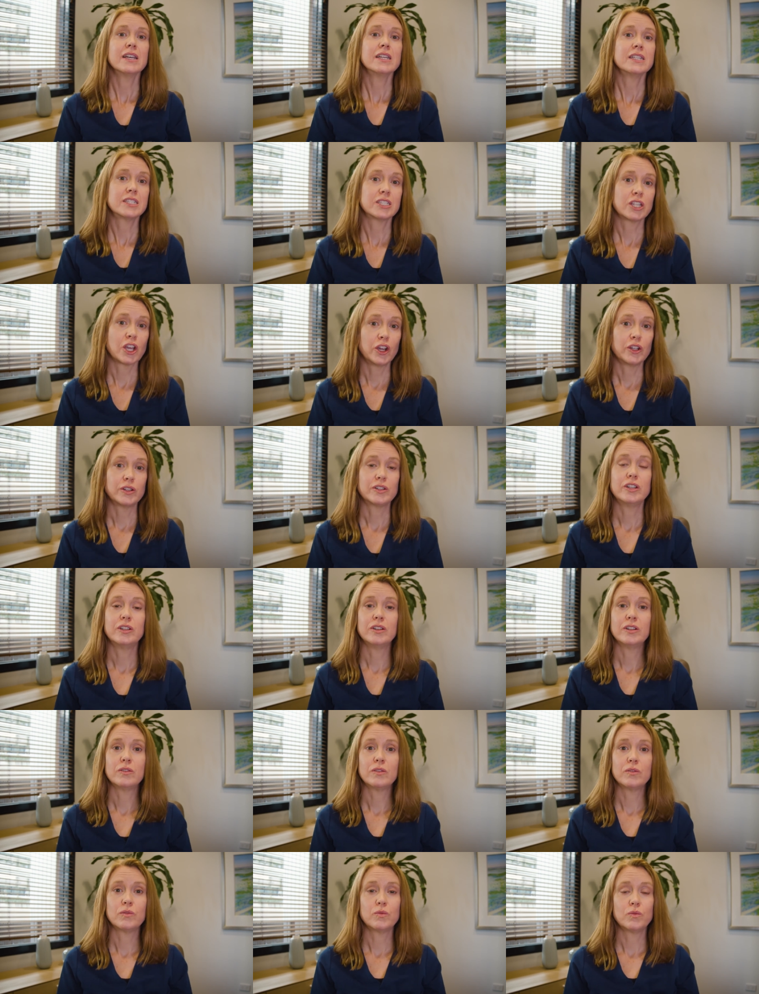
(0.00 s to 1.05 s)
So
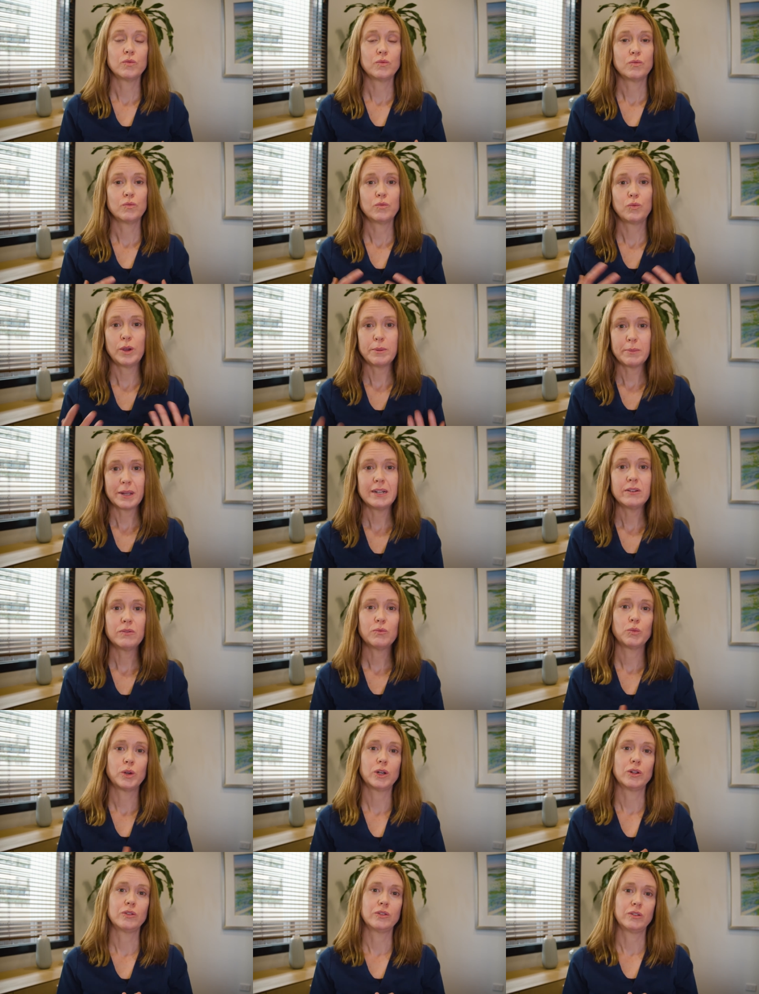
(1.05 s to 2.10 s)
women
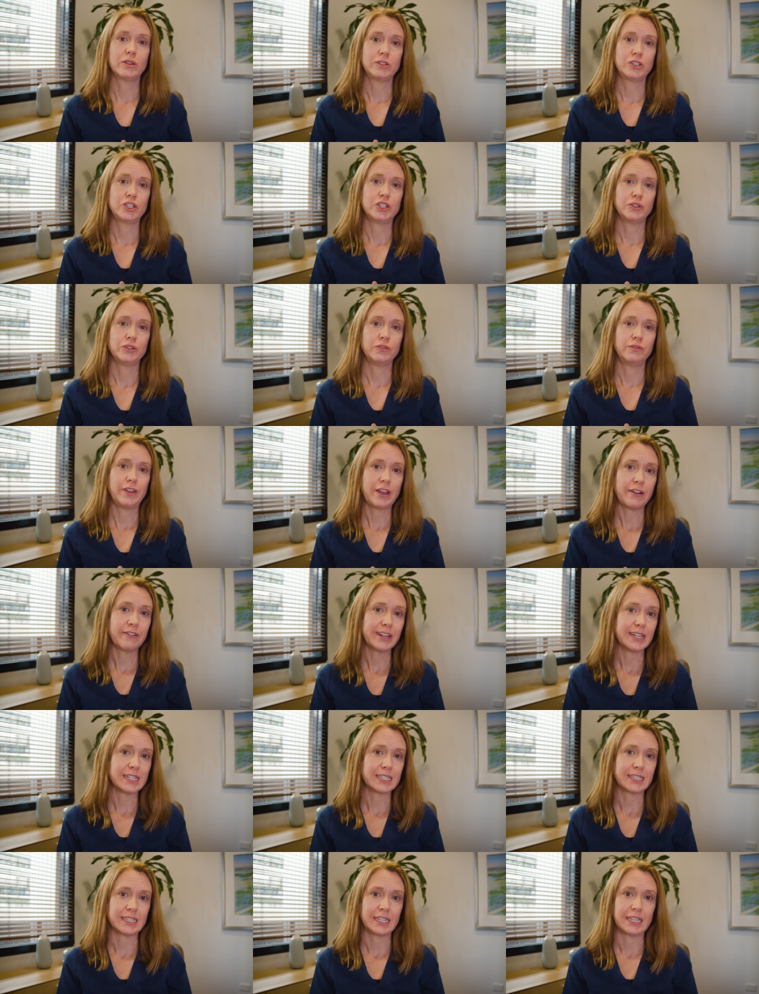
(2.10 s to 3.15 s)
will do
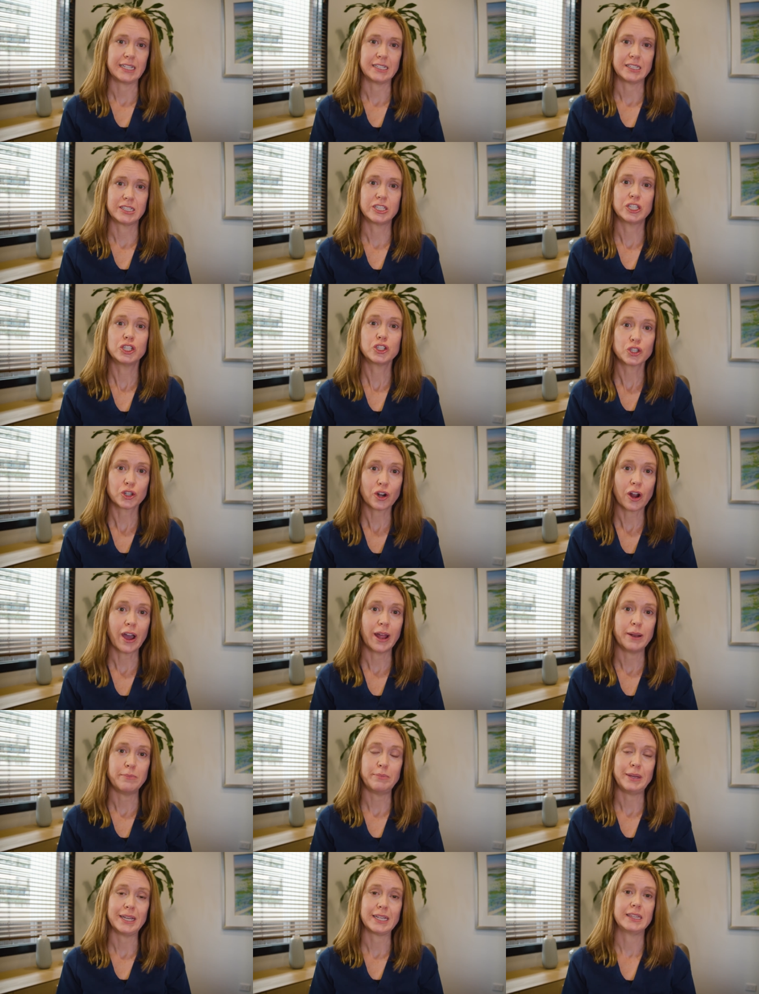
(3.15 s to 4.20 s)
various things to try
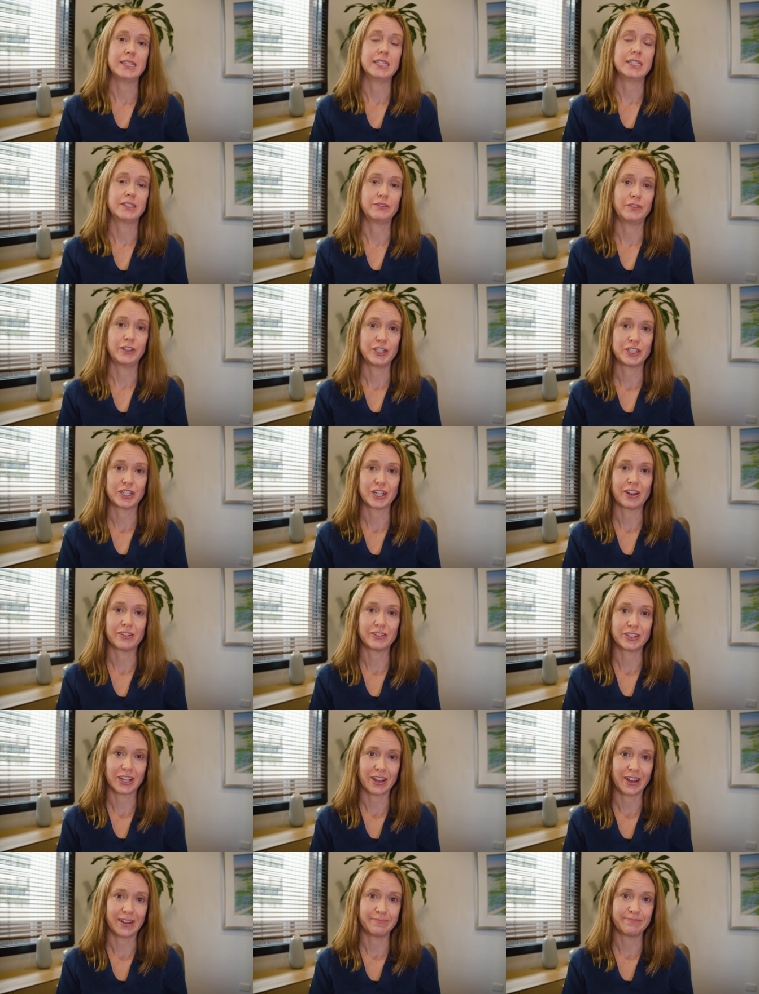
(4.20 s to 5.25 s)
and pick this fertile
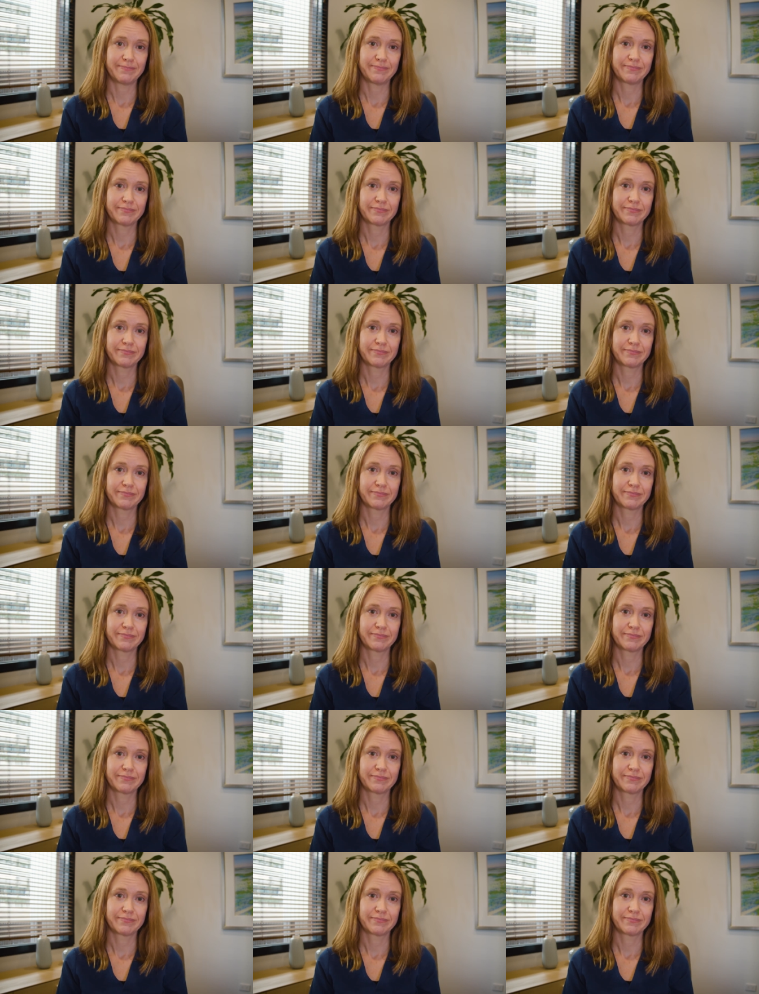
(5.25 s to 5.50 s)
time.